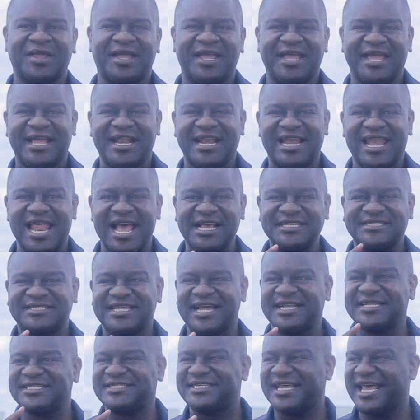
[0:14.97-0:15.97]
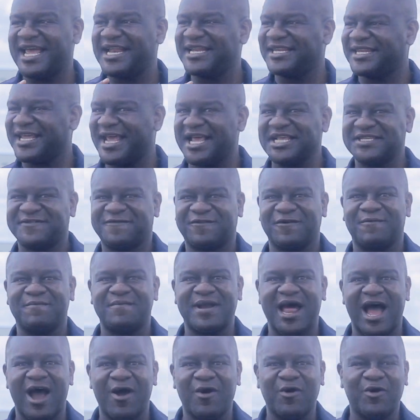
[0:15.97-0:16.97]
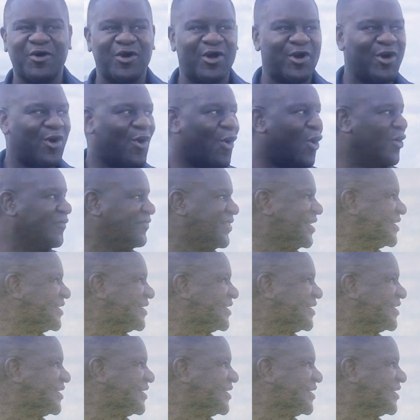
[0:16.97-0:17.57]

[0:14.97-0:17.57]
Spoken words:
In less than 10 days from now, on